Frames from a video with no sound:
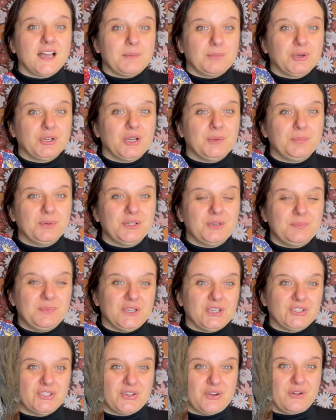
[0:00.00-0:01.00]
I'm going to put a
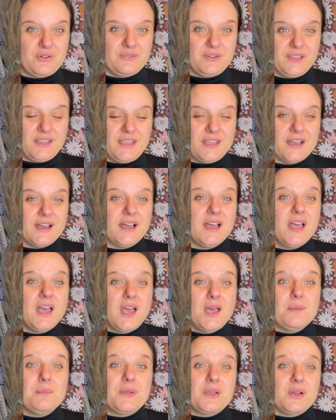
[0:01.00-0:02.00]
picture over here
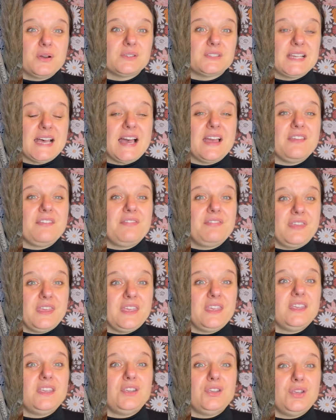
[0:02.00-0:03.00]
because I
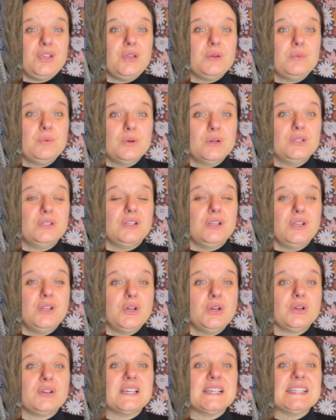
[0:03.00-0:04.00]
think he would
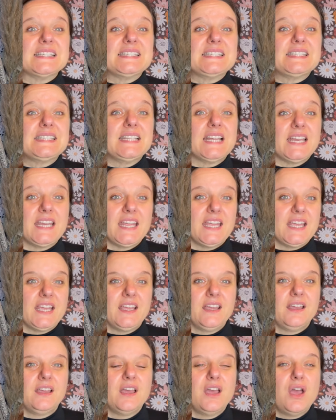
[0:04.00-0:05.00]
look
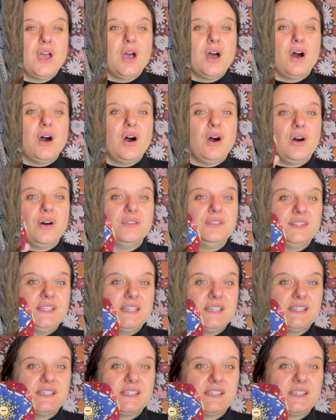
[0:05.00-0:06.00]
stunning on
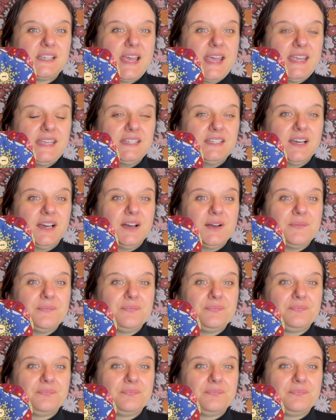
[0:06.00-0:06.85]
this Ada